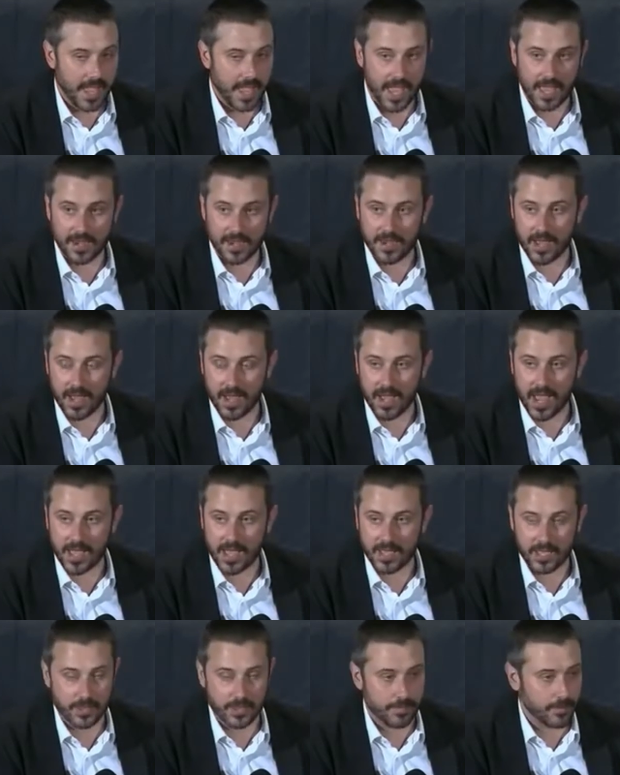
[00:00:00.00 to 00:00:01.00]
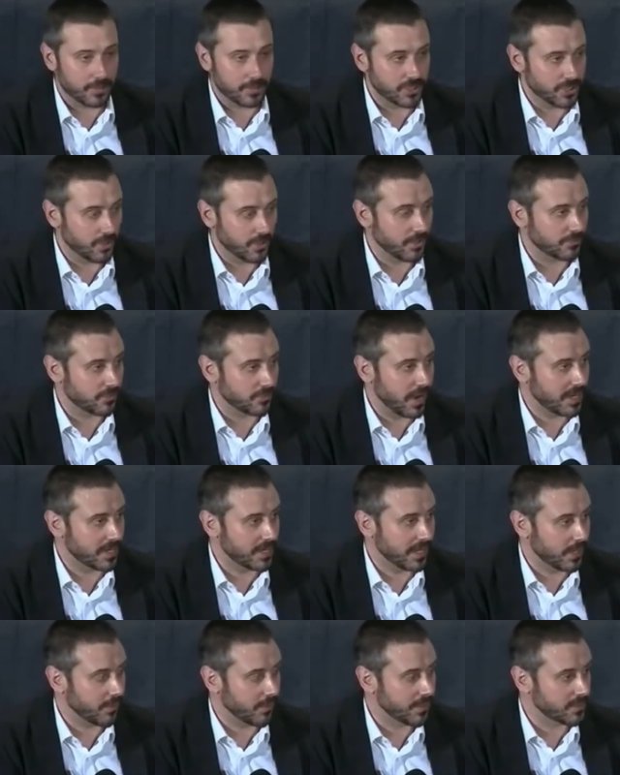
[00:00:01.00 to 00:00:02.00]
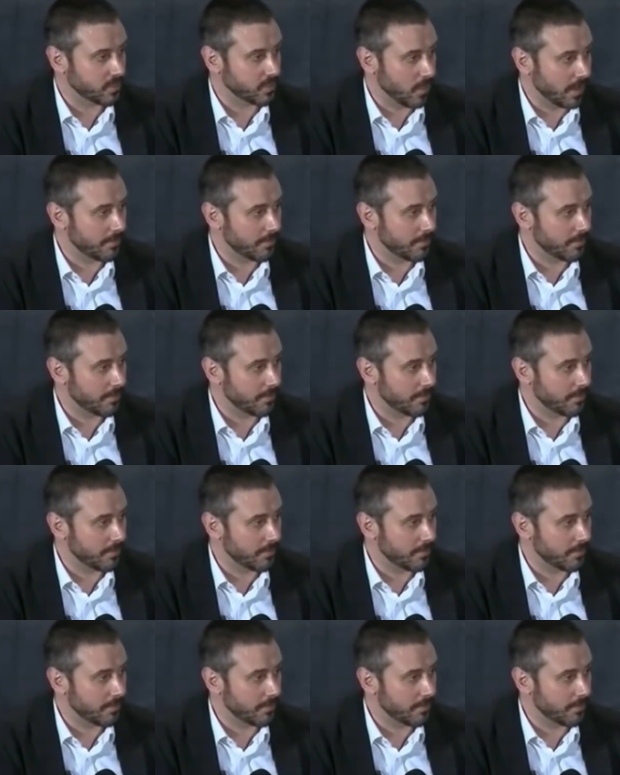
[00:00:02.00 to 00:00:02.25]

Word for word: And, uh, in the pursuit of trying to kill this